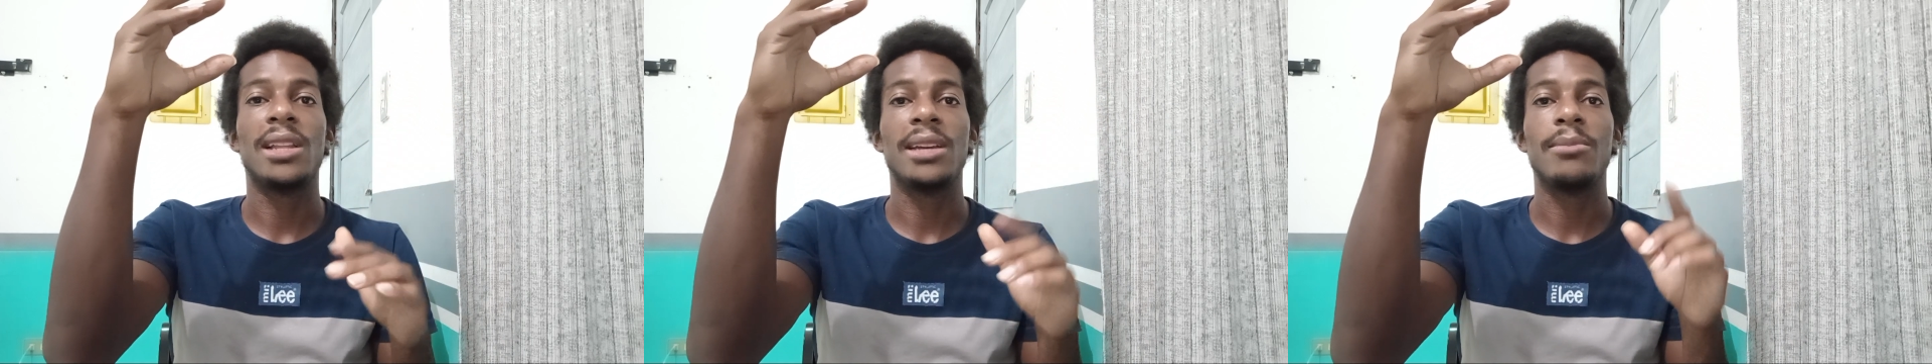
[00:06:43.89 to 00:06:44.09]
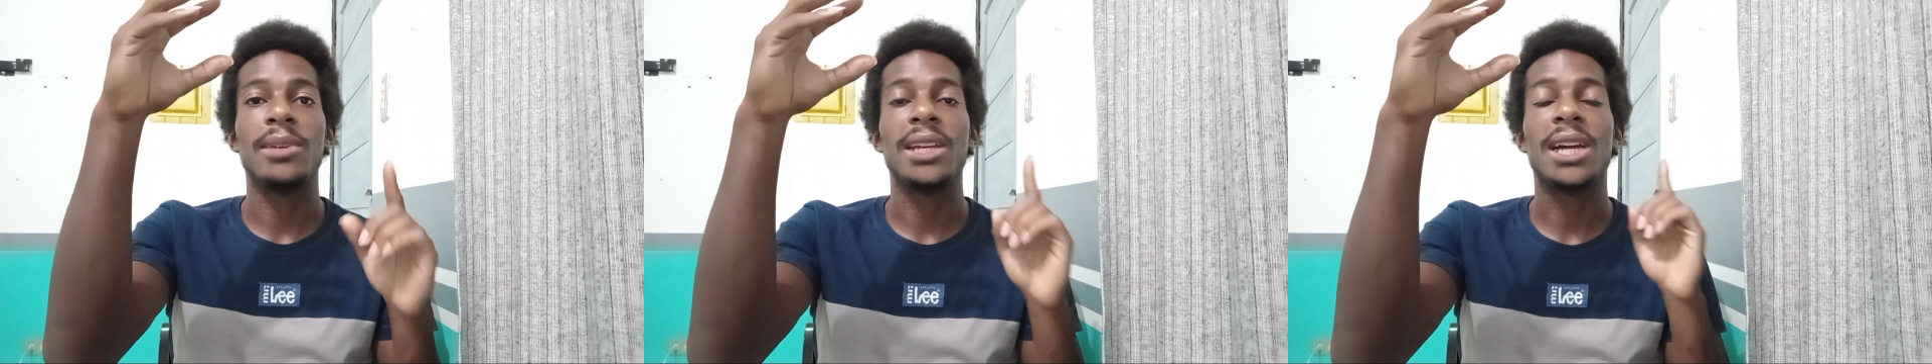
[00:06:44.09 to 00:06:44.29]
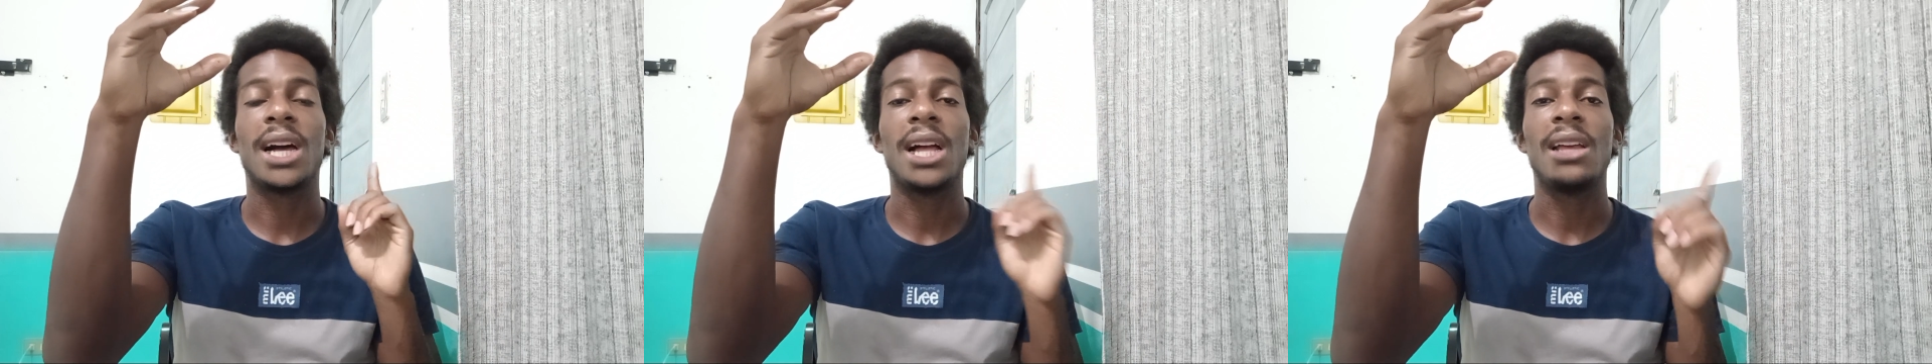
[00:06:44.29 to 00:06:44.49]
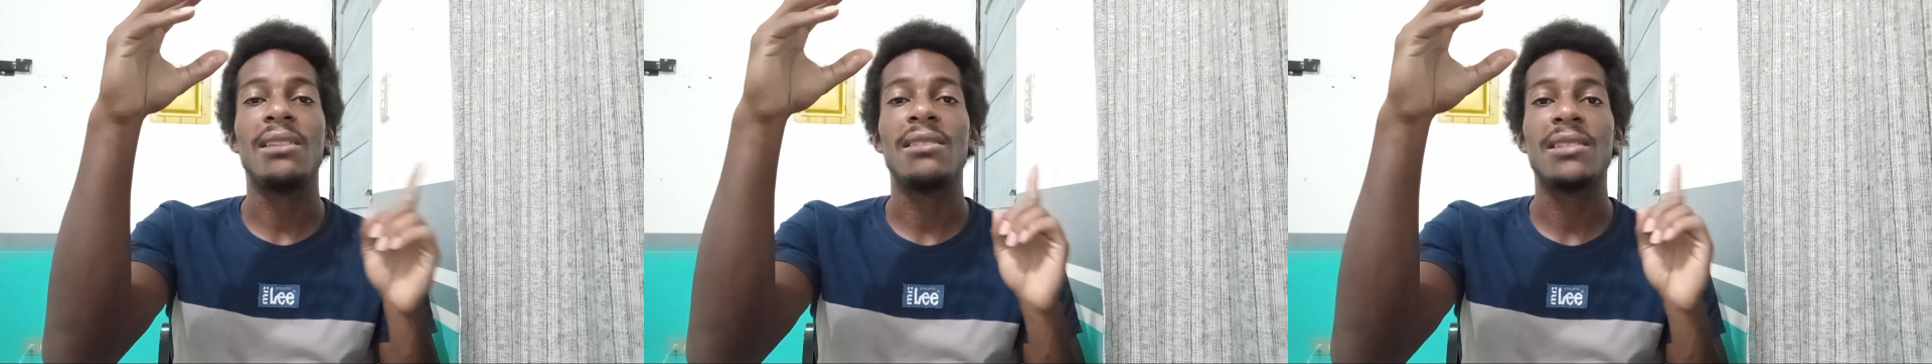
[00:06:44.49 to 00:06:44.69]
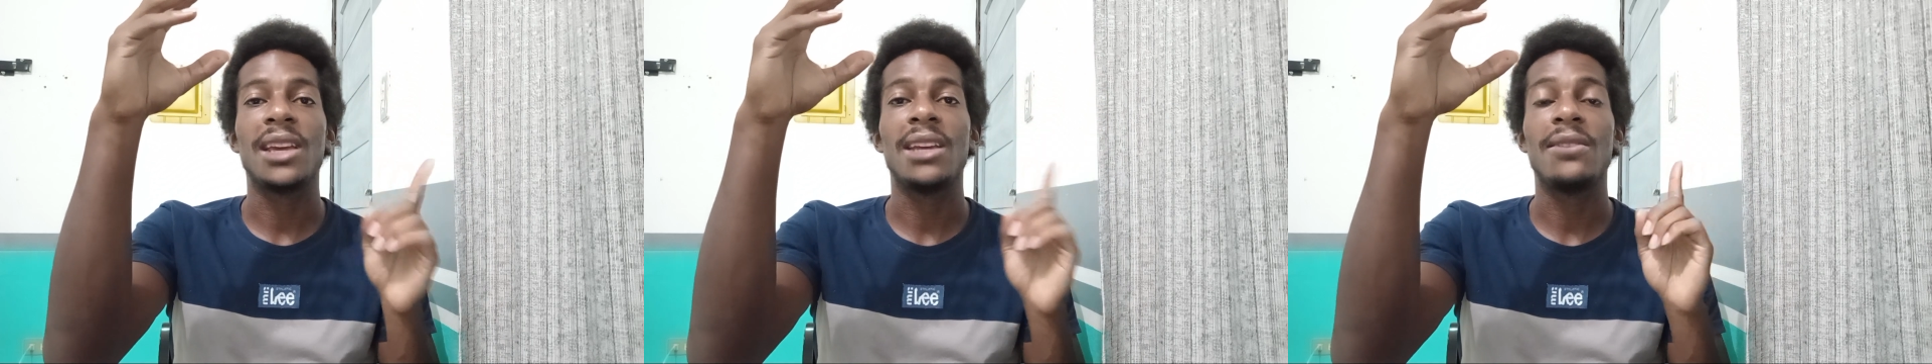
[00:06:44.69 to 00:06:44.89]
And
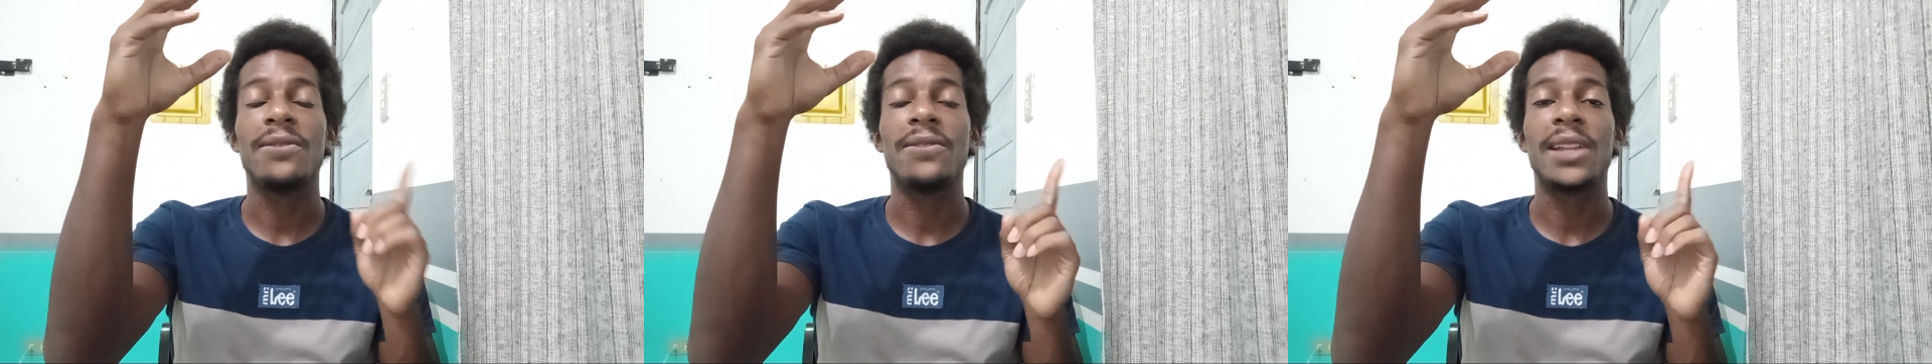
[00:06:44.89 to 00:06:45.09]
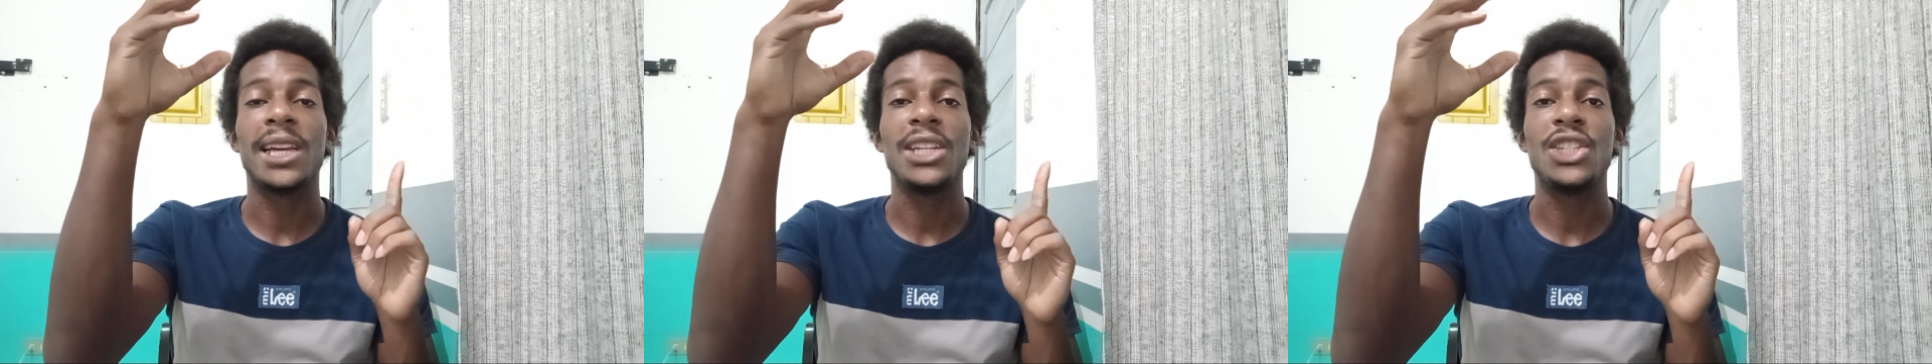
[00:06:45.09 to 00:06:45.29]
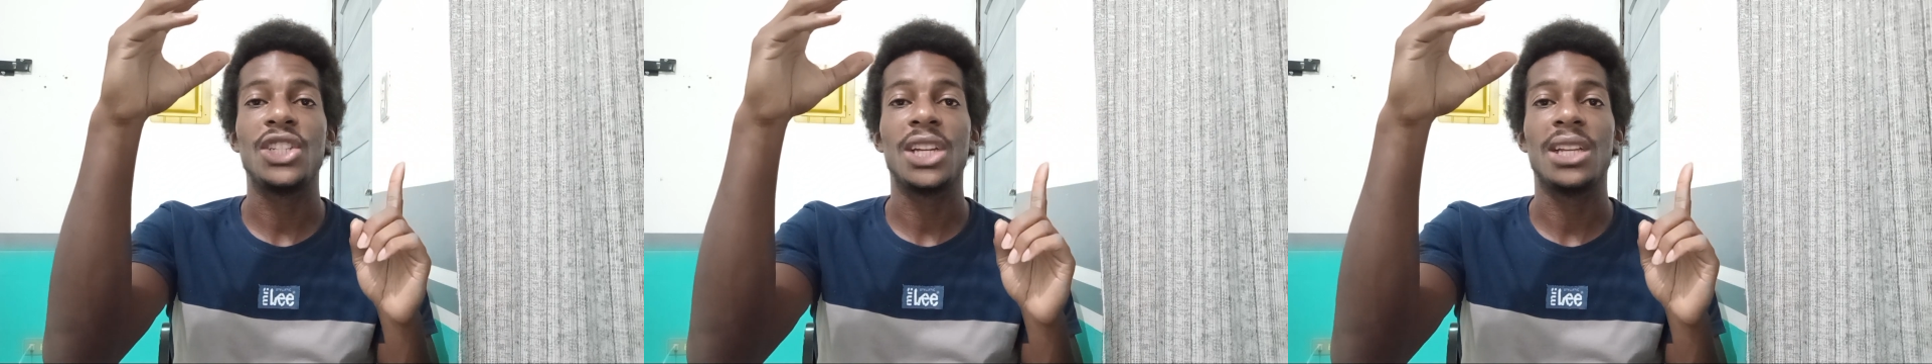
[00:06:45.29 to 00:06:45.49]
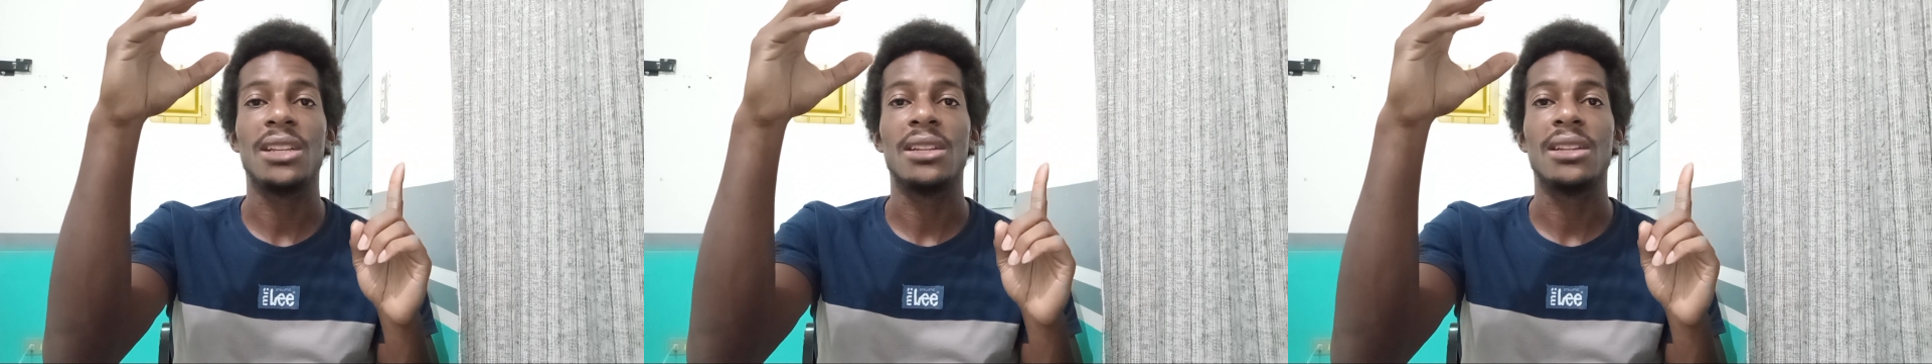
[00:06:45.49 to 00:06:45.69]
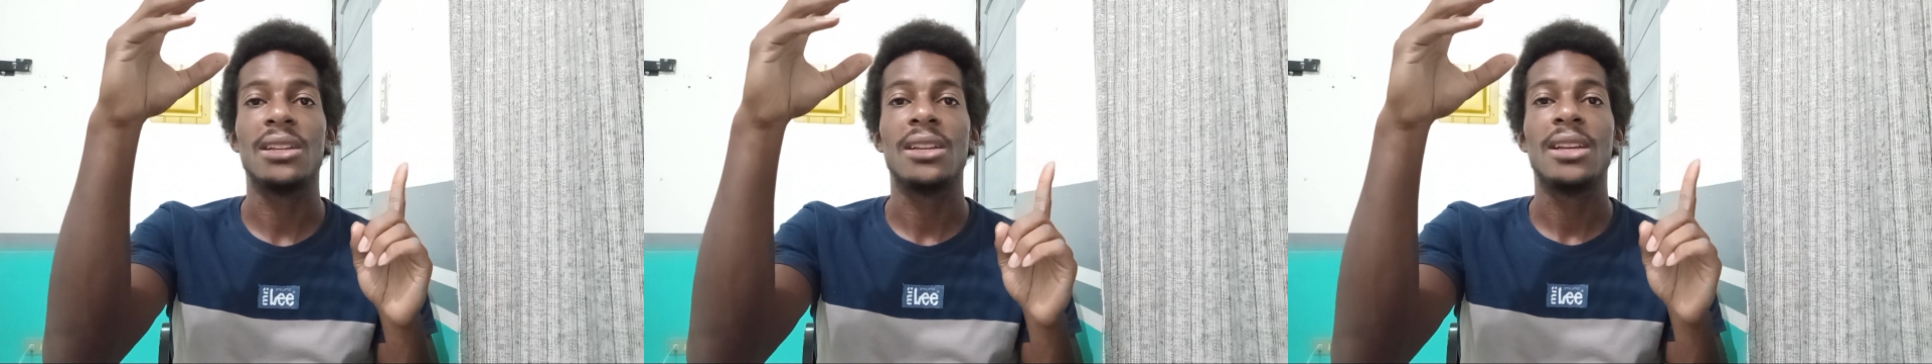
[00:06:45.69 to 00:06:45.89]
because inflation